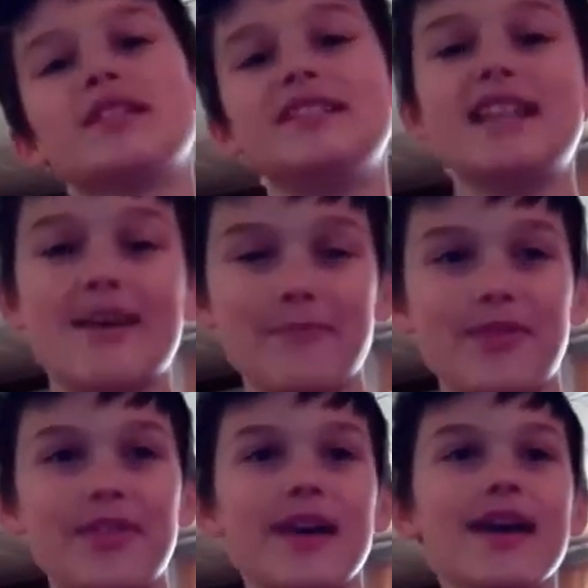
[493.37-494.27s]

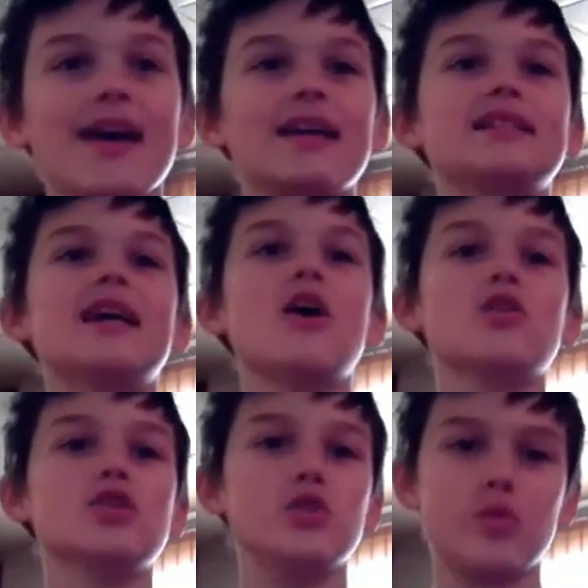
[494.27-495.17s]
depth and
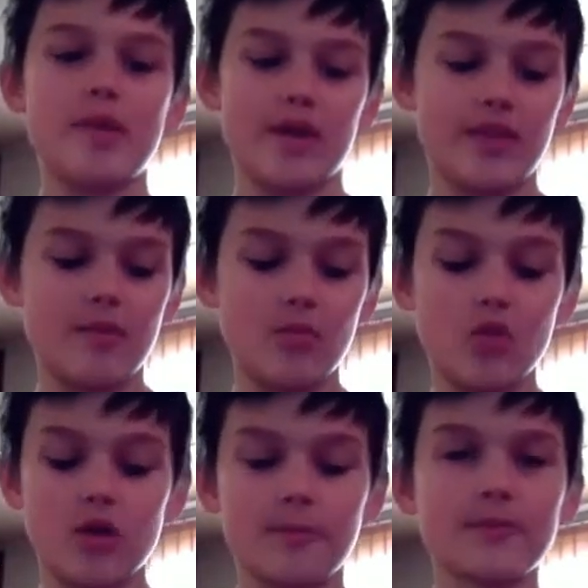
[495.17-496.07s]
tell you about them
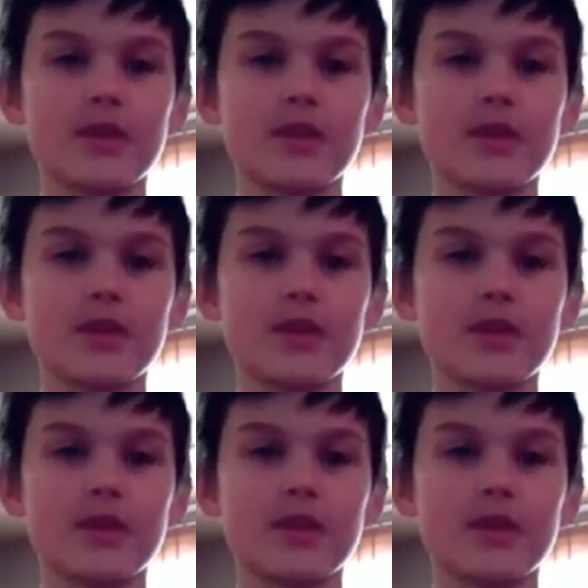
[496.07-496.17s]
more.